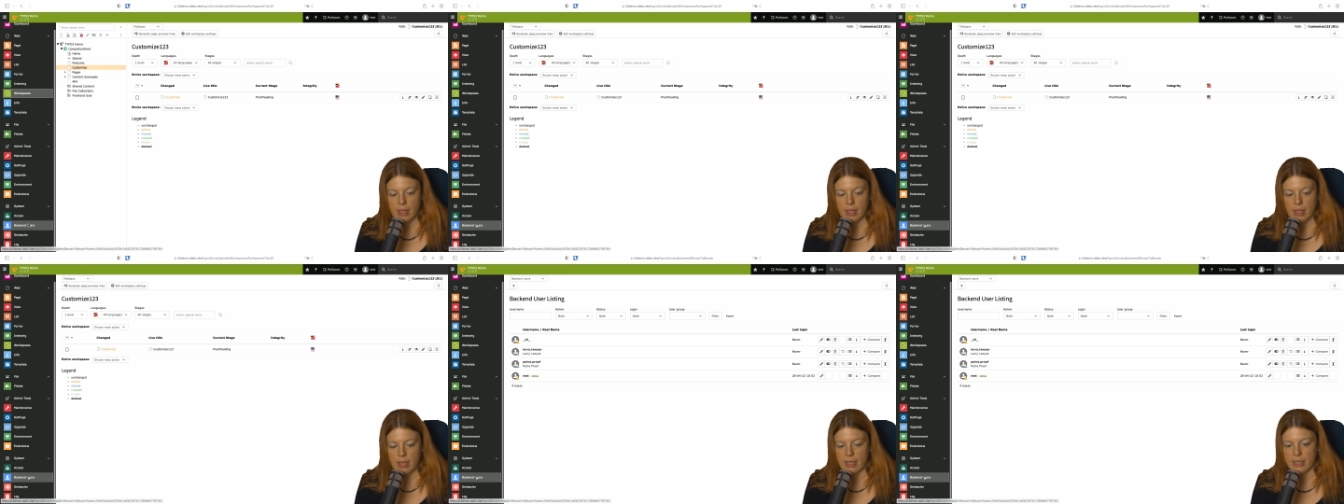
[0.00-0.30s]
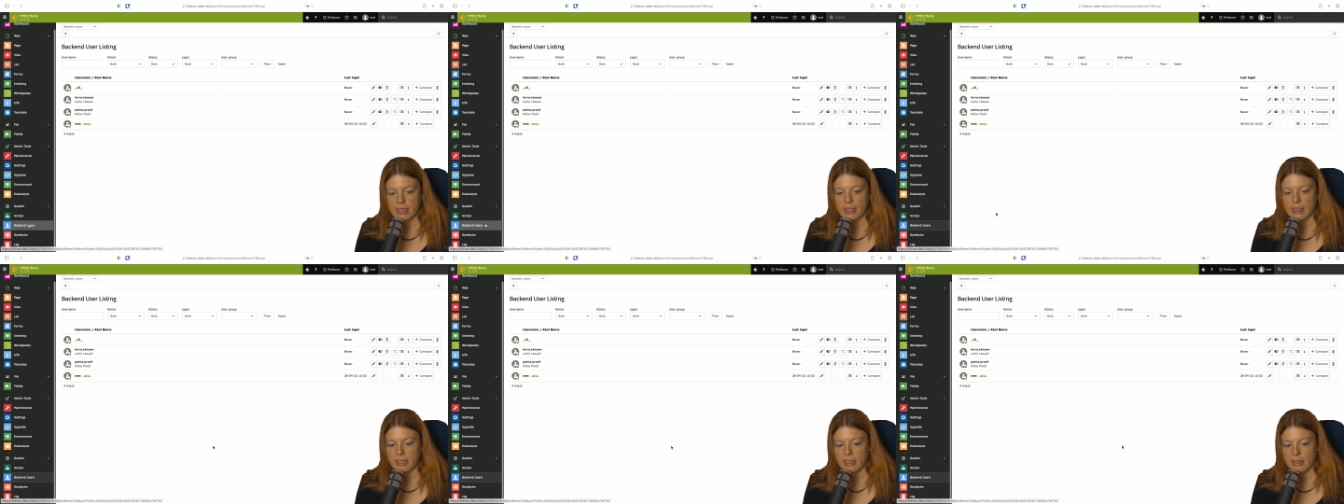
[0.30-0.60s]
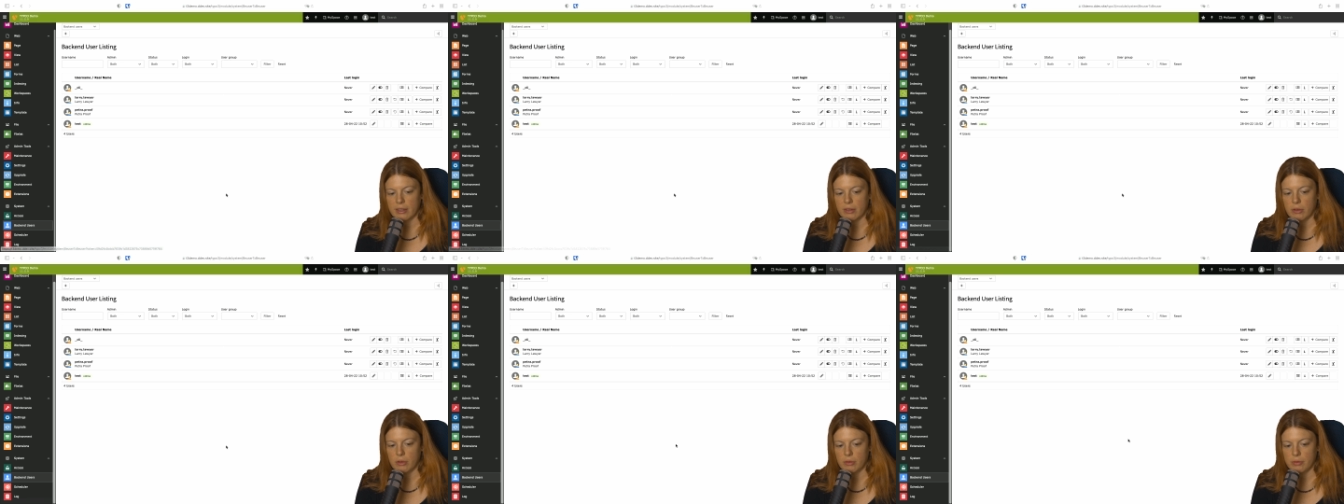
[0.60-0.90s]
I can get
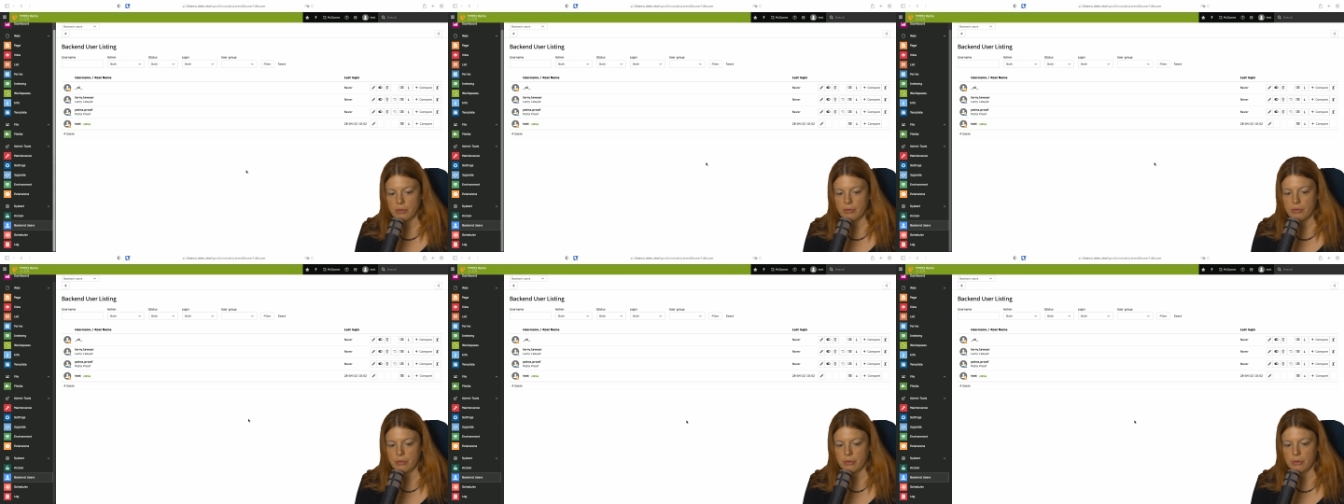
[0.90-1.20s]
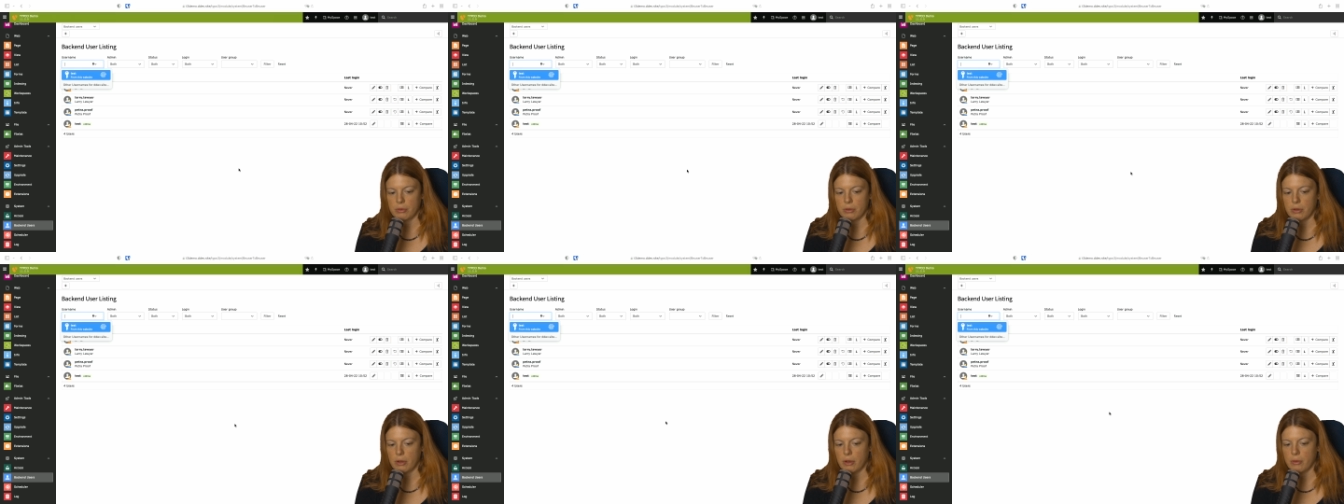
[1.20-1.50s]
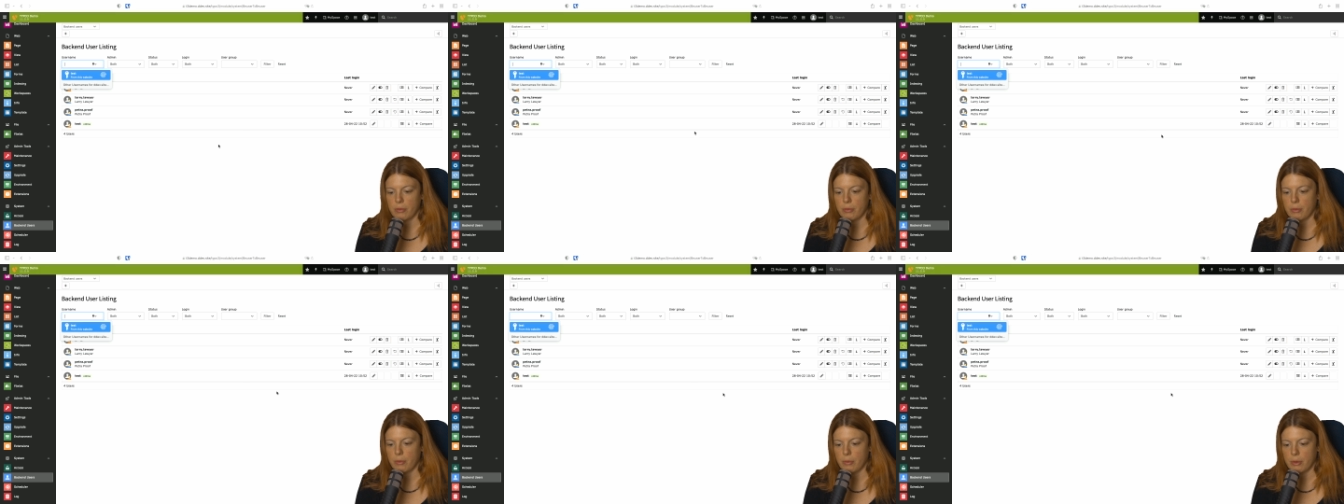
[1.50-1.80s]
an overview
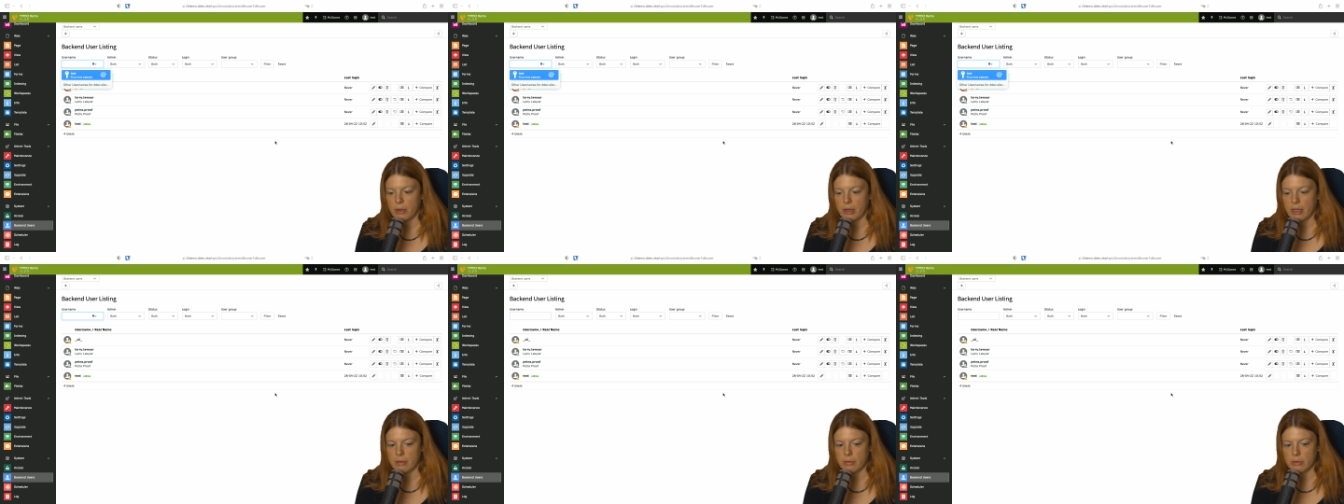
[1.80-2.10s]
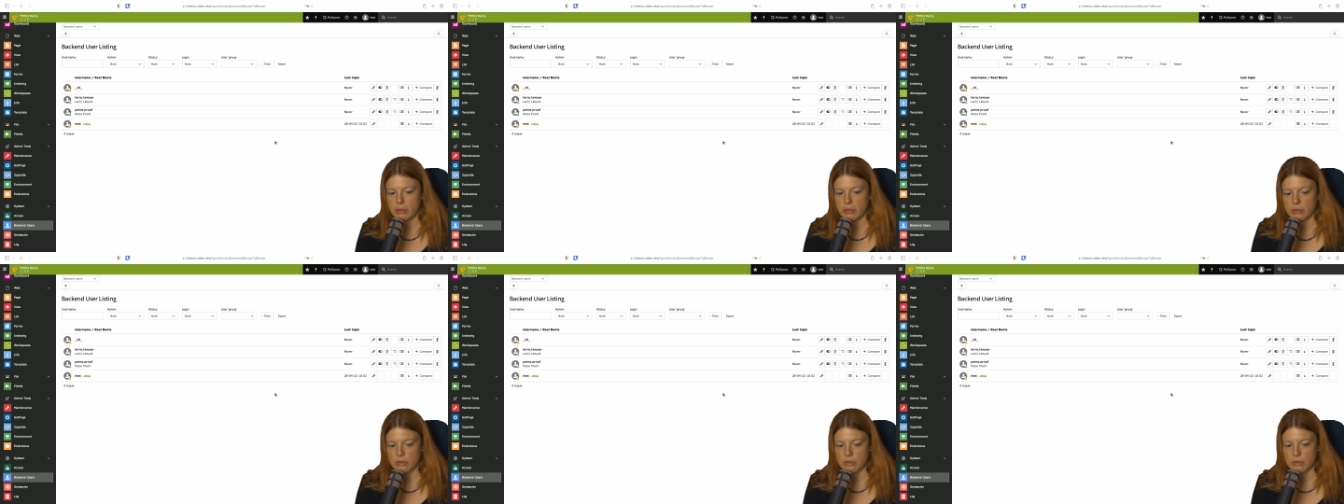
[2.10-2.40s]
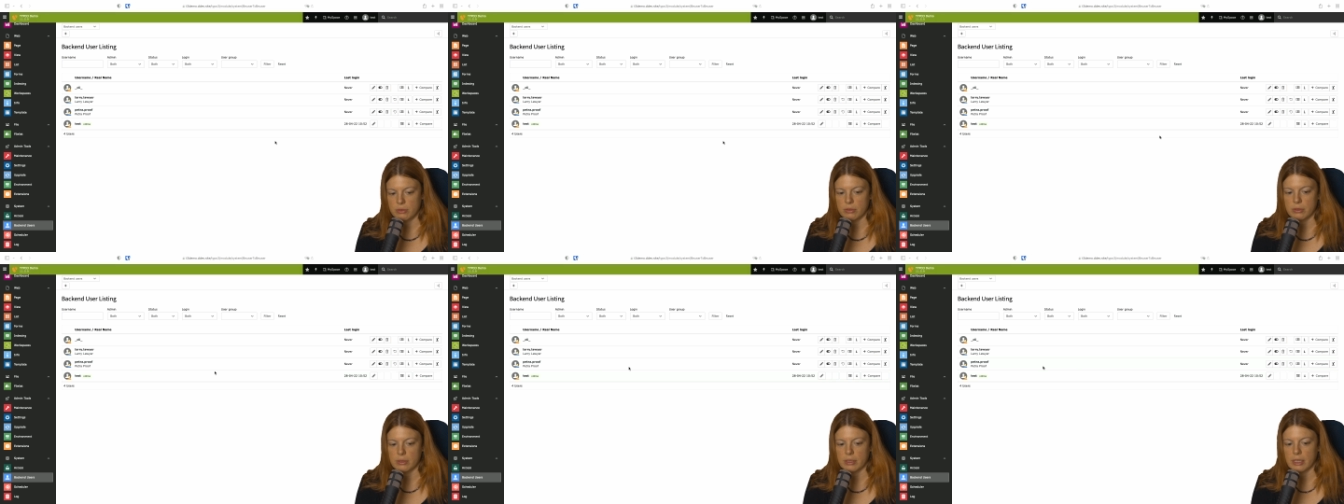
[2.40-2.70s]
of what I want to
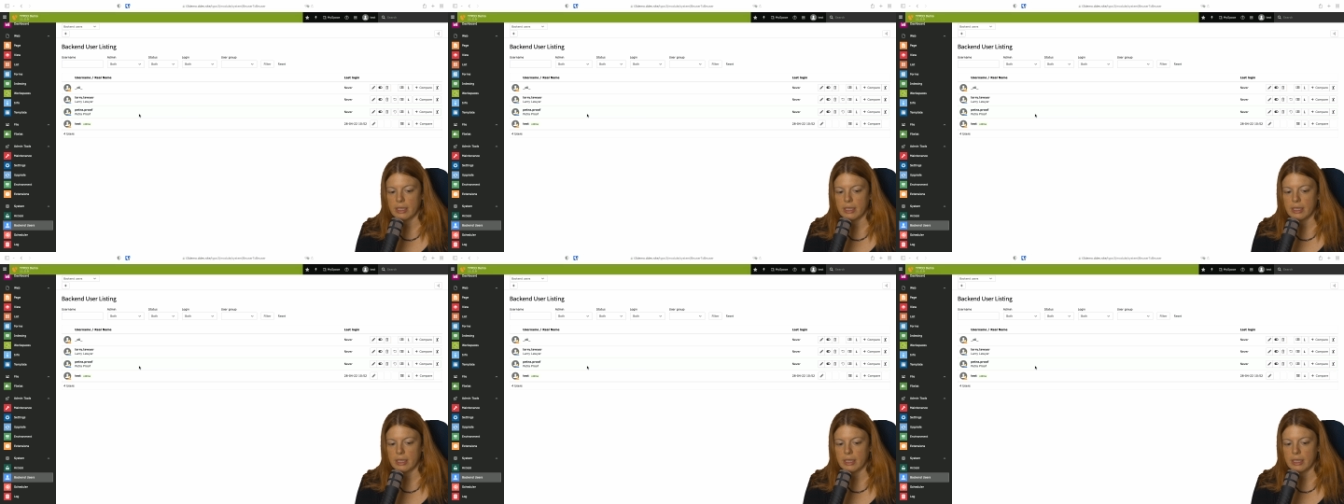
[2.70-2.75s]
do.